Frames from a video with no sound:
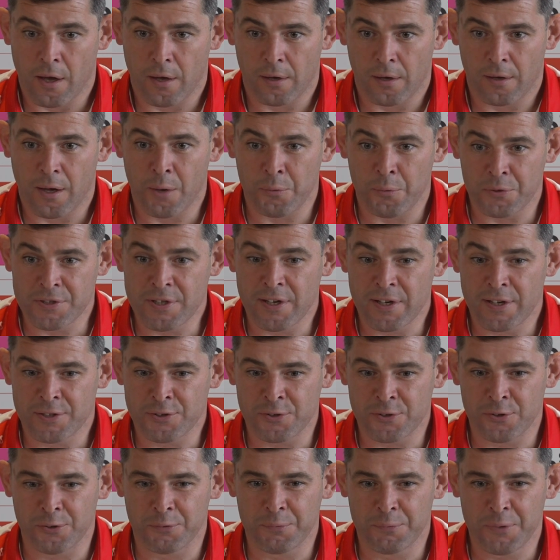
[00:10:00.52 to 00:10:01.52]
I would say
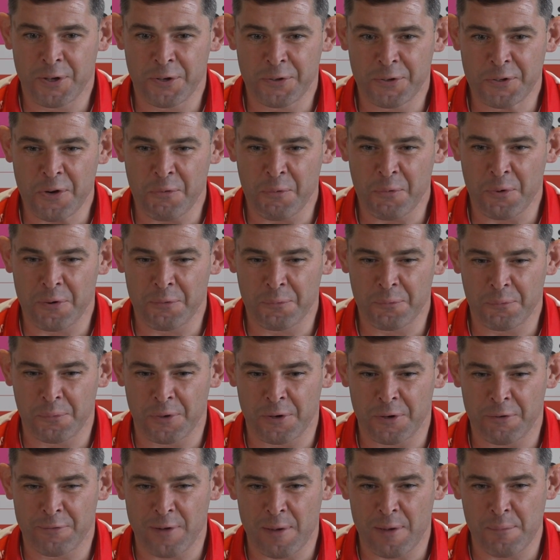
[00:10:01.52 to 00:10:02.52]
so. You know,
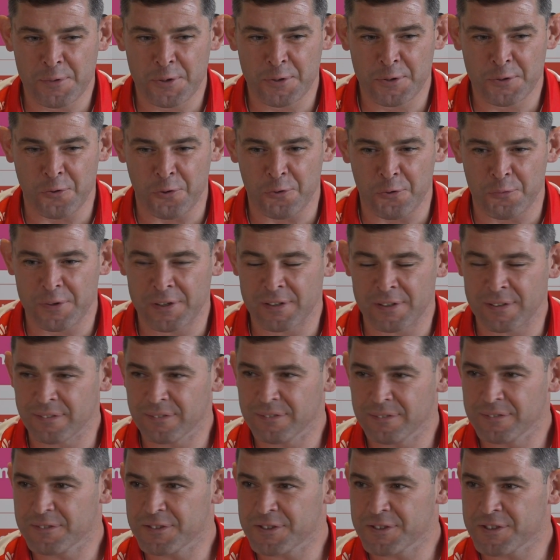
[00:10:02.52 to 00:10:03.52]
we're a family who don't really
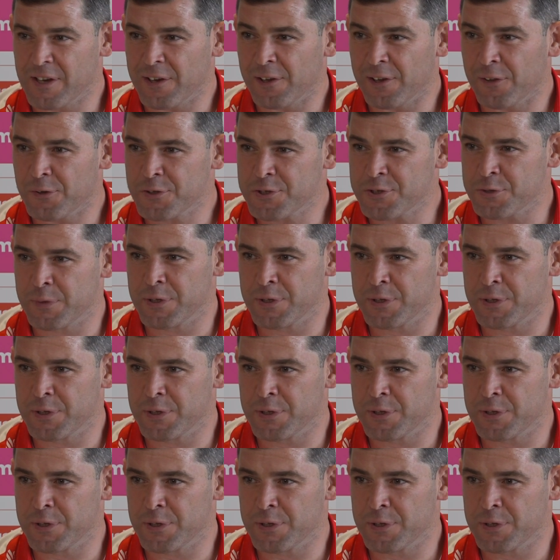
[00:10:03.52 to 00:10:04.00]
say a lot to